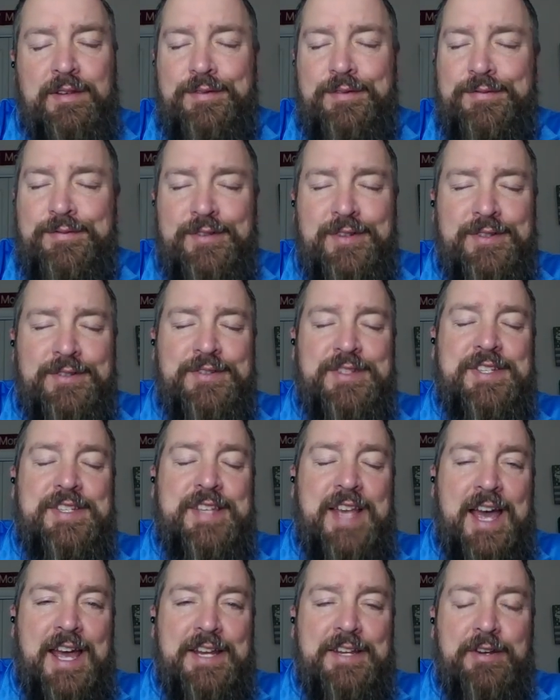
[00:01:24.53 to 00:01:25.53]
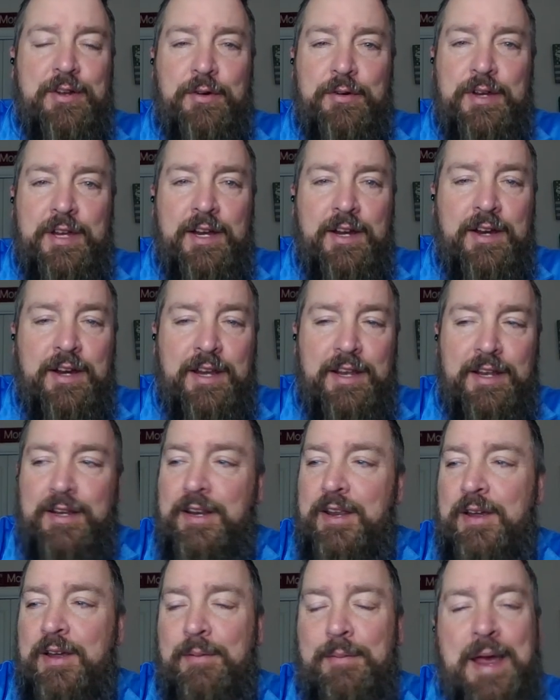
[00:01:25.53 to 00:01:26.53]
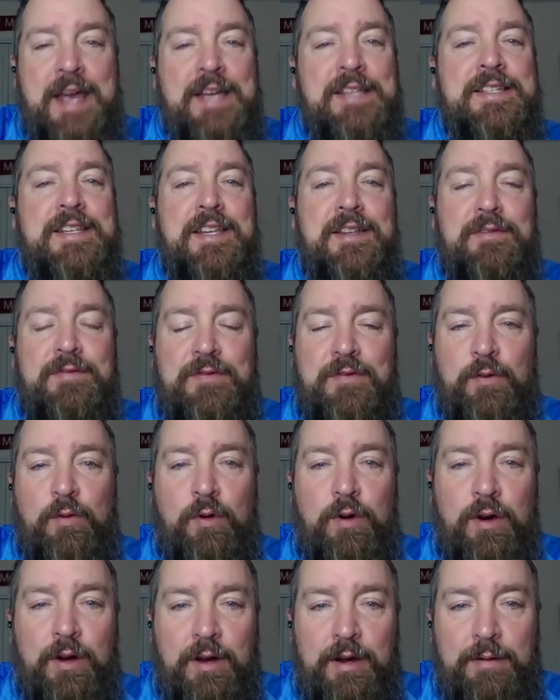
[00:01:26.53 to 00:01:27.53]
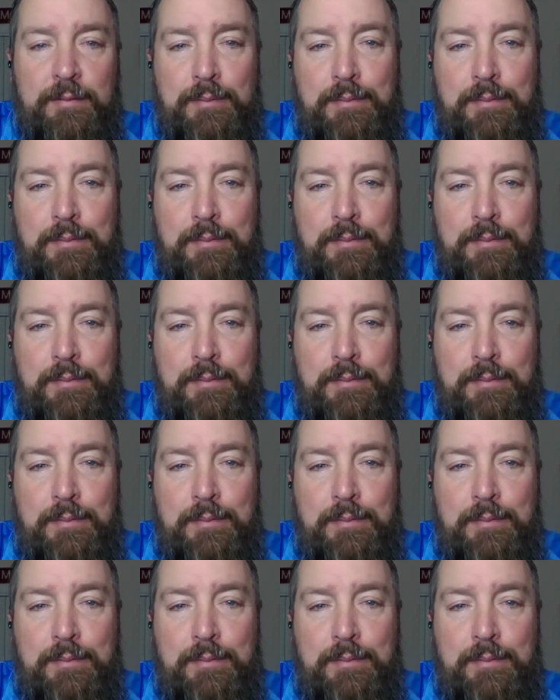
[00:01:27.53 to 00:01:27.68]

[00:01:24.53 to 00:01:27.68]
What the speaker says: little side note here, and I'm asking for